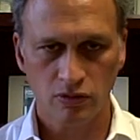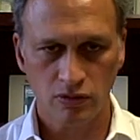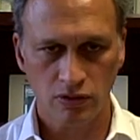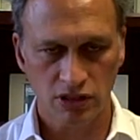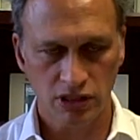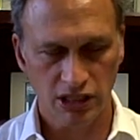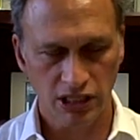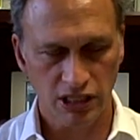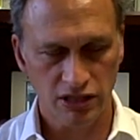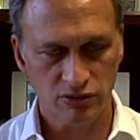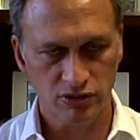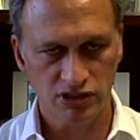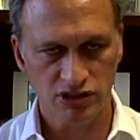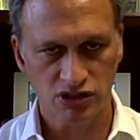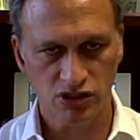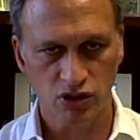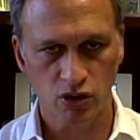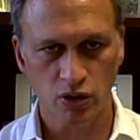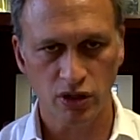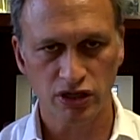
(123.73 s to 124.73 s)
In other words,
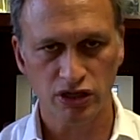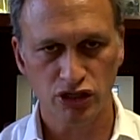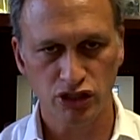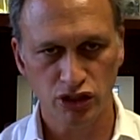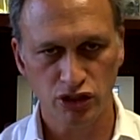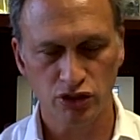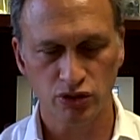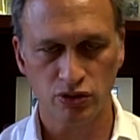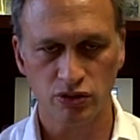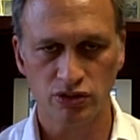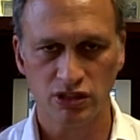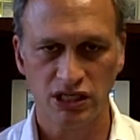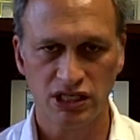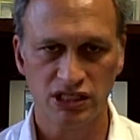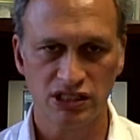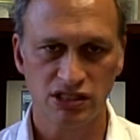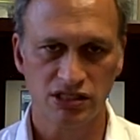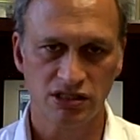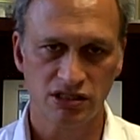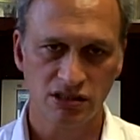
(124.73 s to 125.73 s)
the court knew that
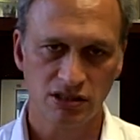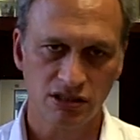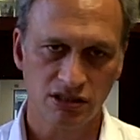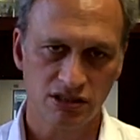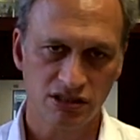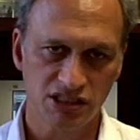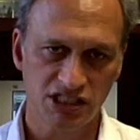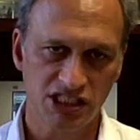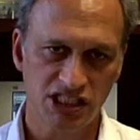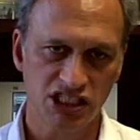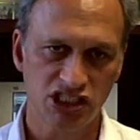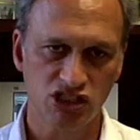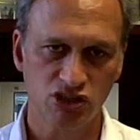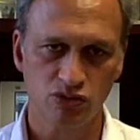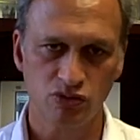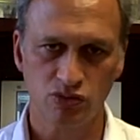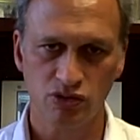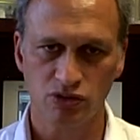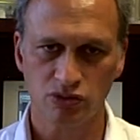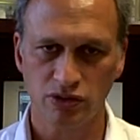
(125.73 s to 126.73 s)
its
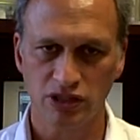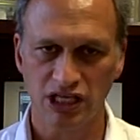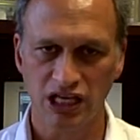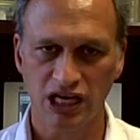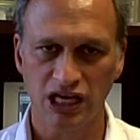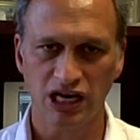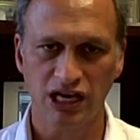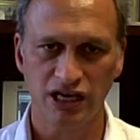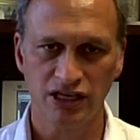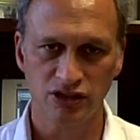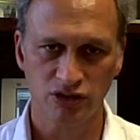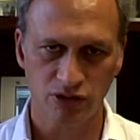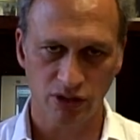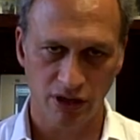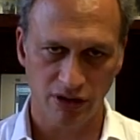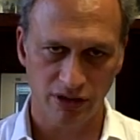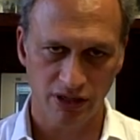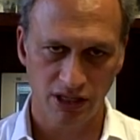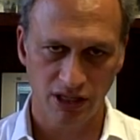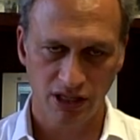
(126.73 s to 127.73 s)
decision was running
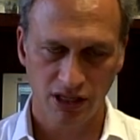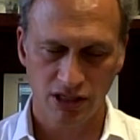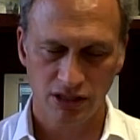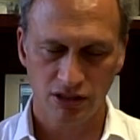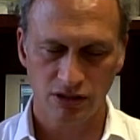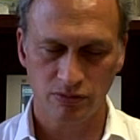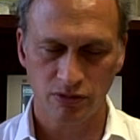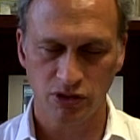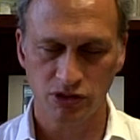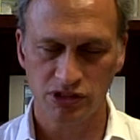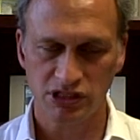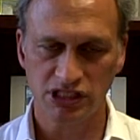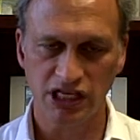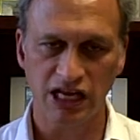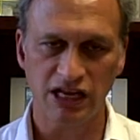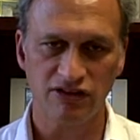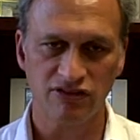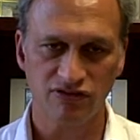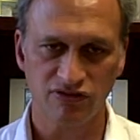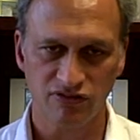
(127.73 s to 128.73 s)
contrary to both
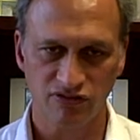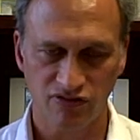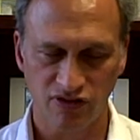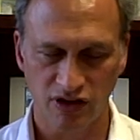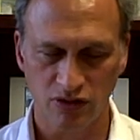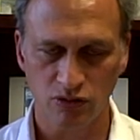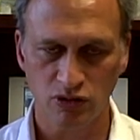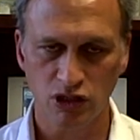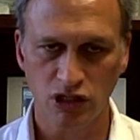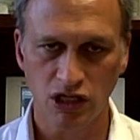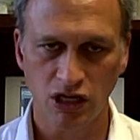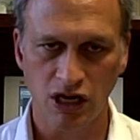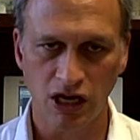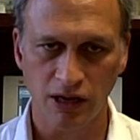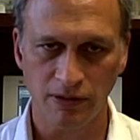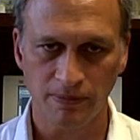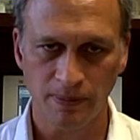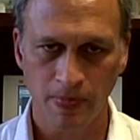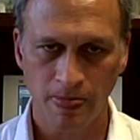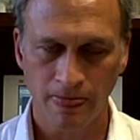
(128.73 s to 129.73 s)
state and federal
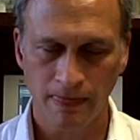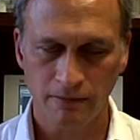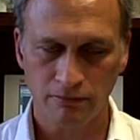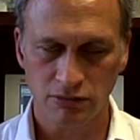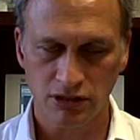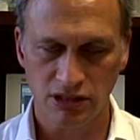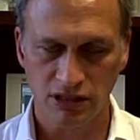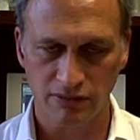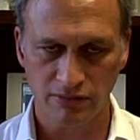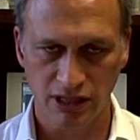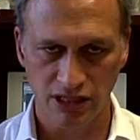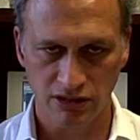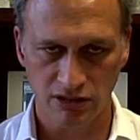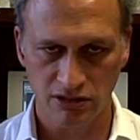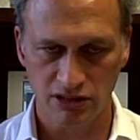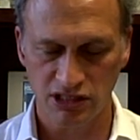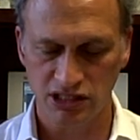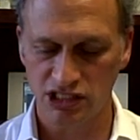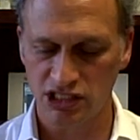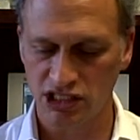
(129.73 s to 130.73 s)
law, but they made
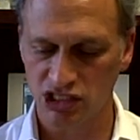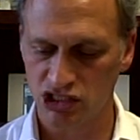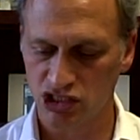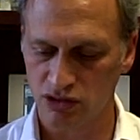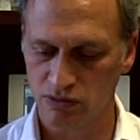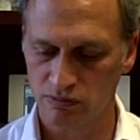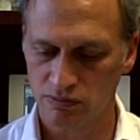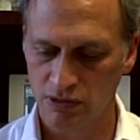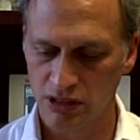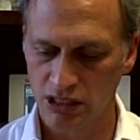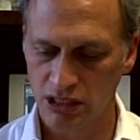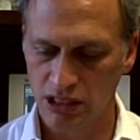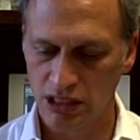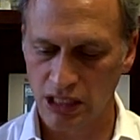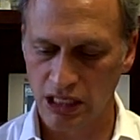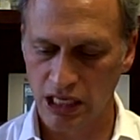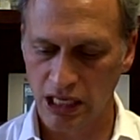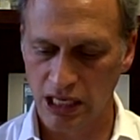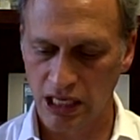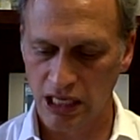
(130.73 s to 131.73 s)
their decision,
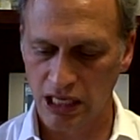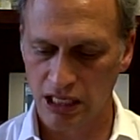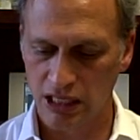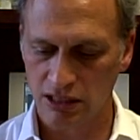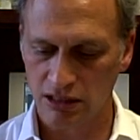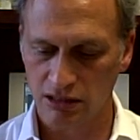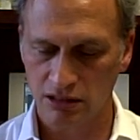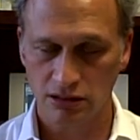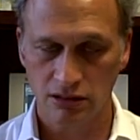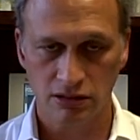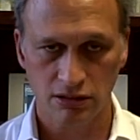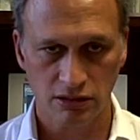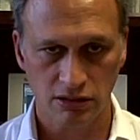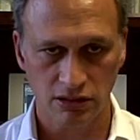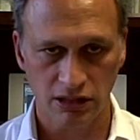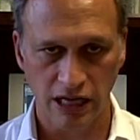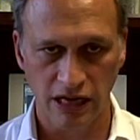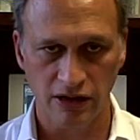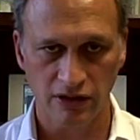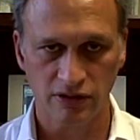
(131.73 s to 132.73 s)
and
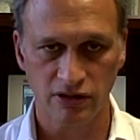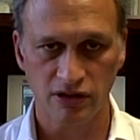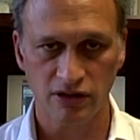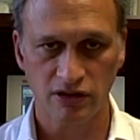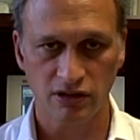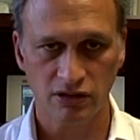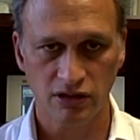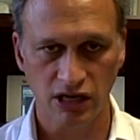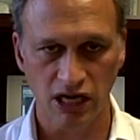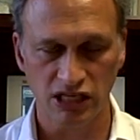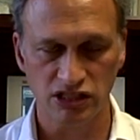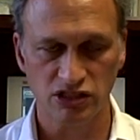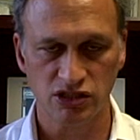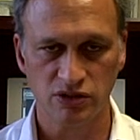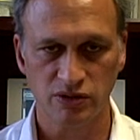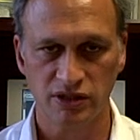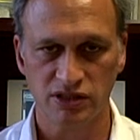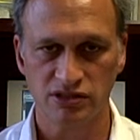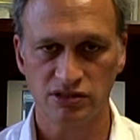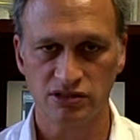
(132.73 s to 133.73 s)
now the
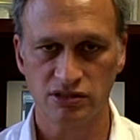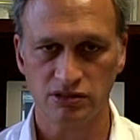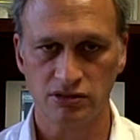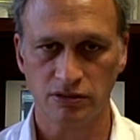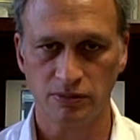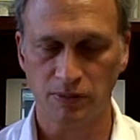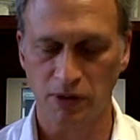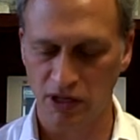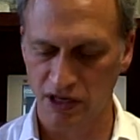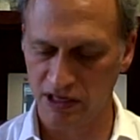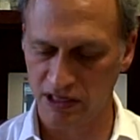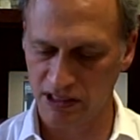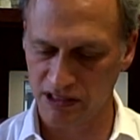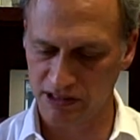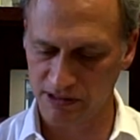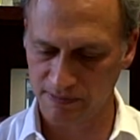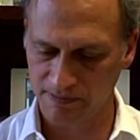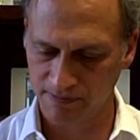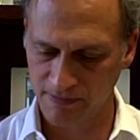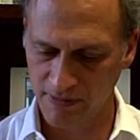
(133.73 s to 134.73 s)
consequences are upon us.